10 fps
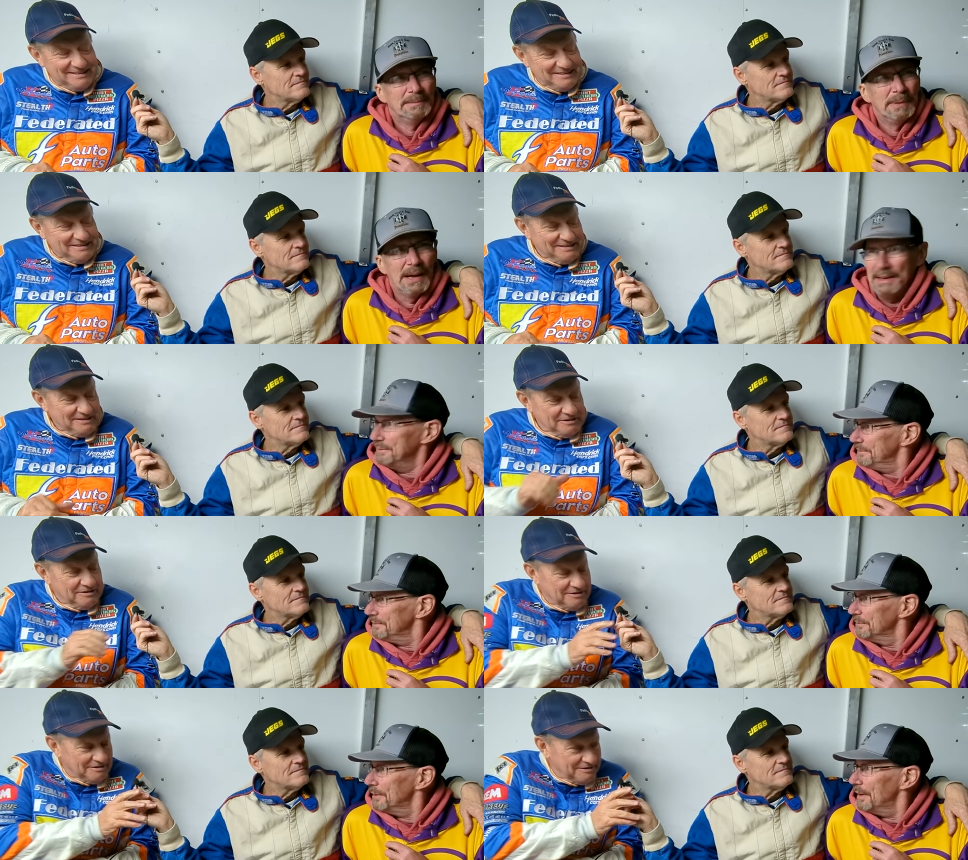Speaker 1: But
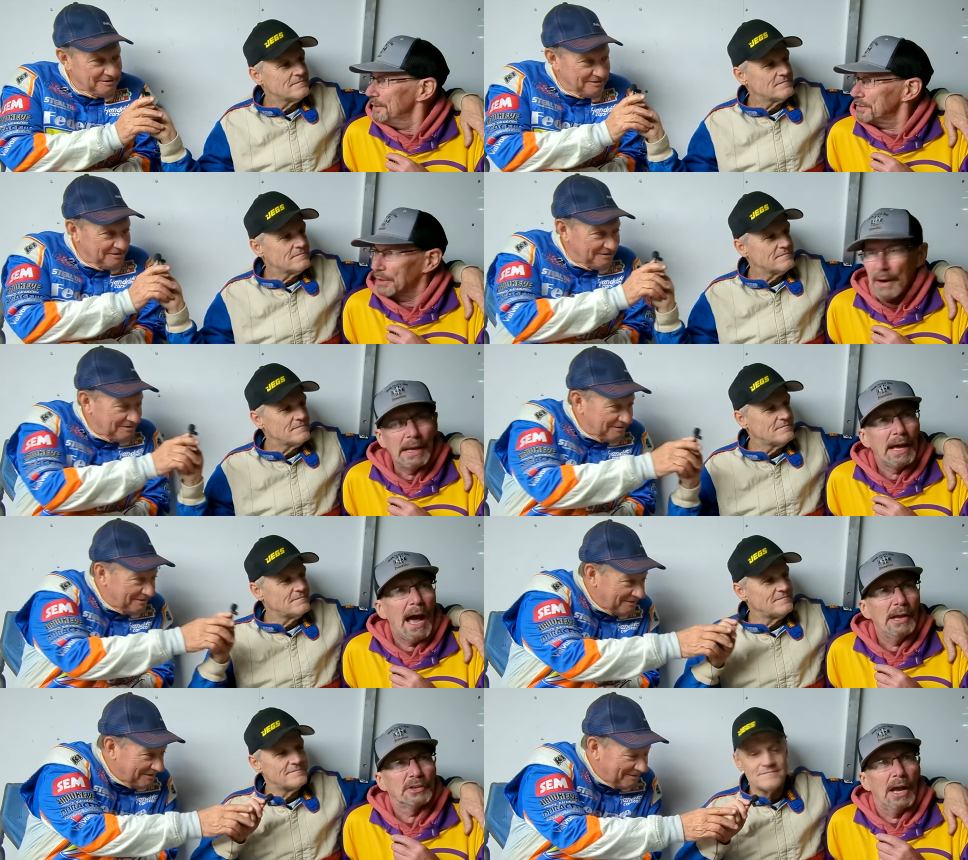he's a great
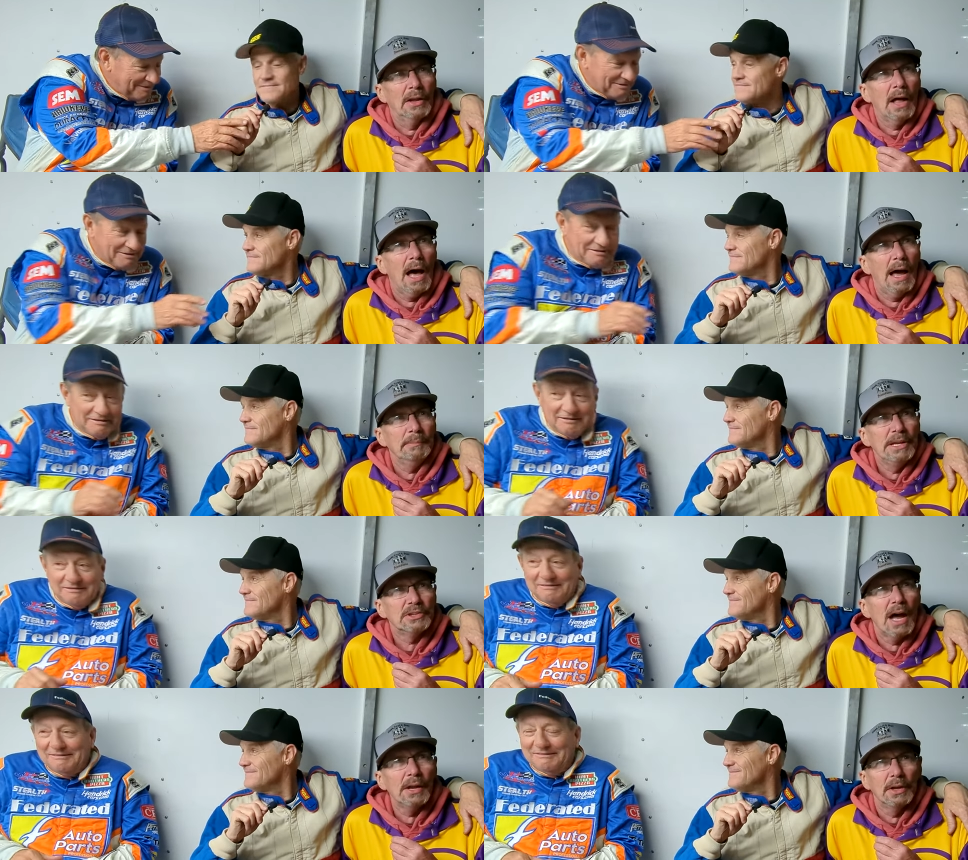guy. He's got a lot. I mean,
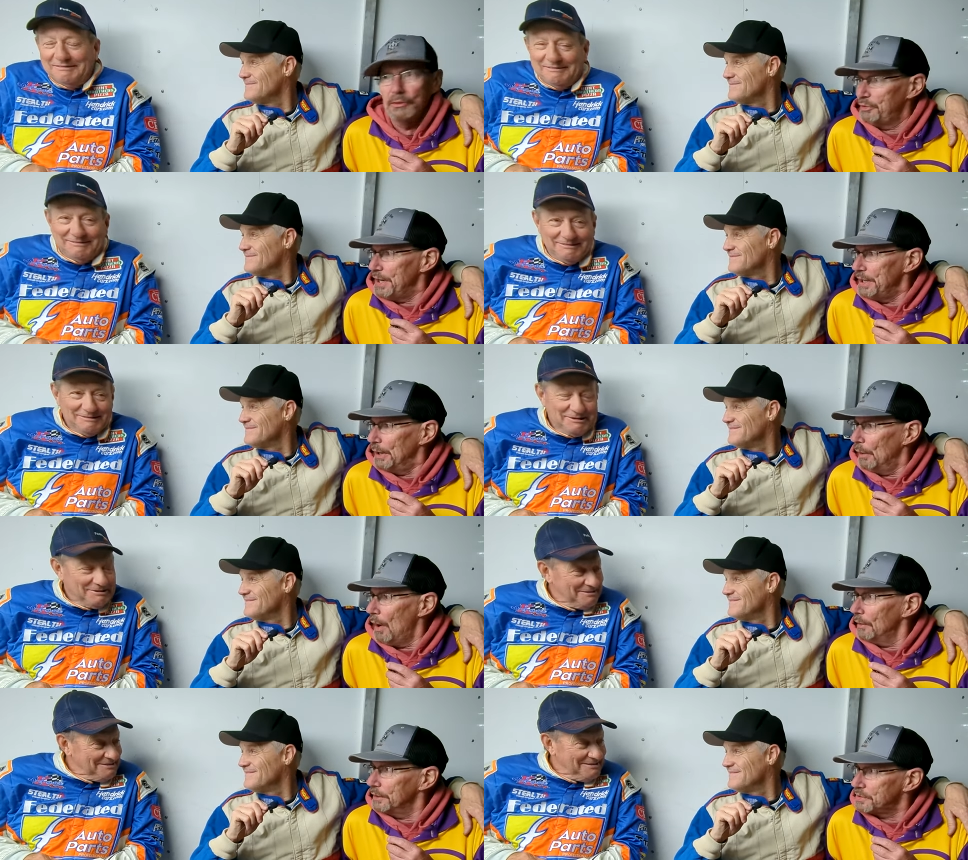he's on the video
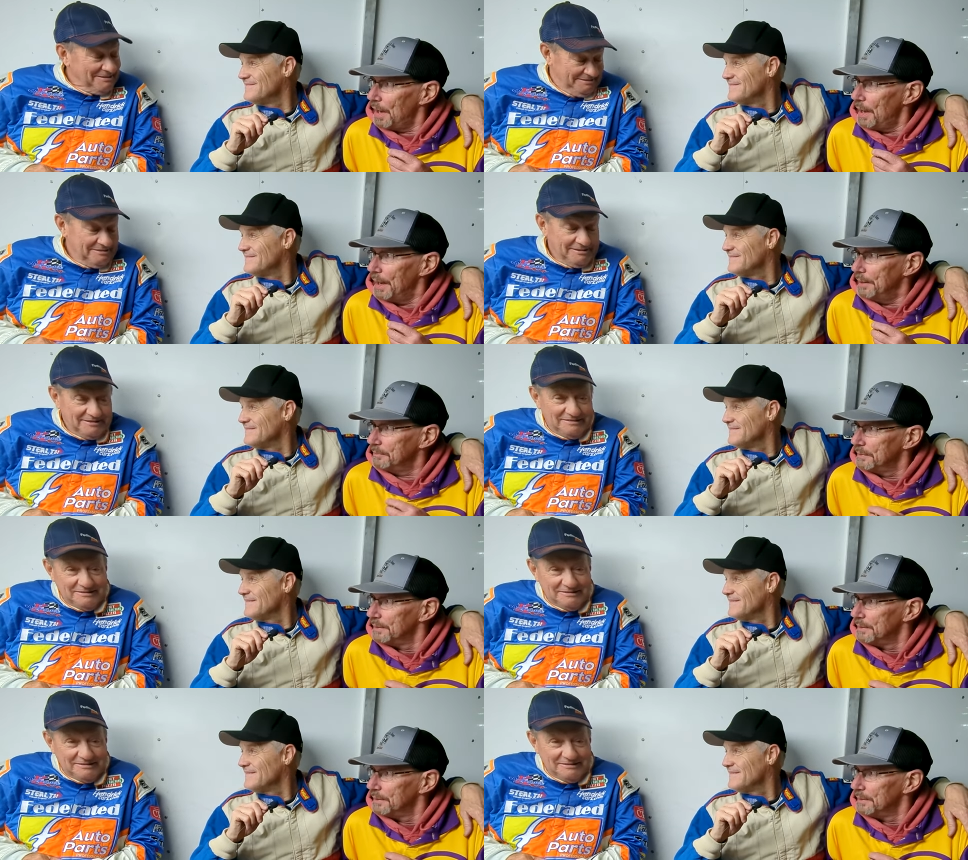all the time.